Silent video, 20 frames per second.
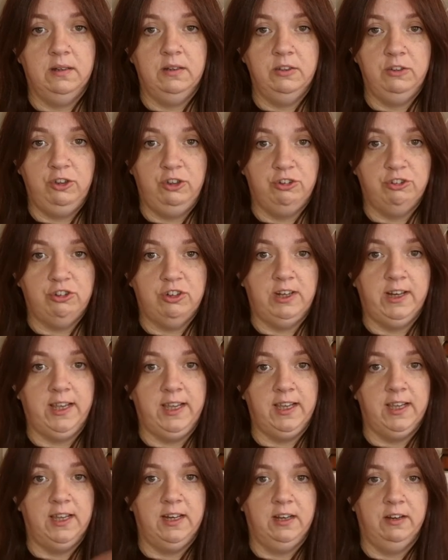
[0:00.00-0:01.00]

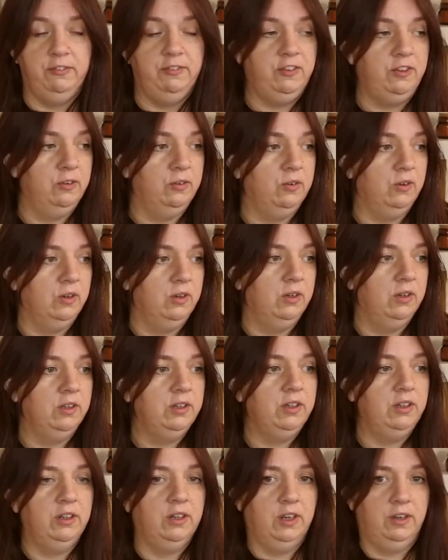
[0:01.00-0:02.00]
neutrally, and I've still got,
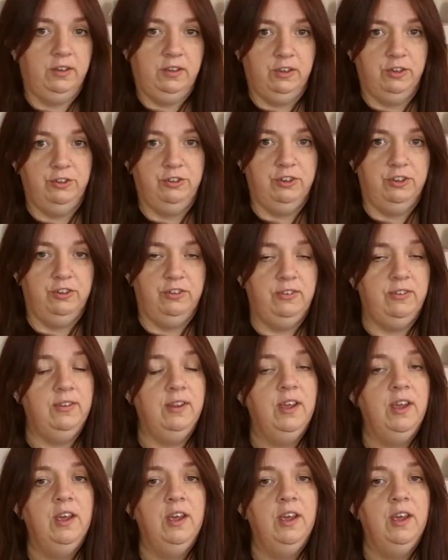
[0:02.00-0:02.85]
you know, the cushions.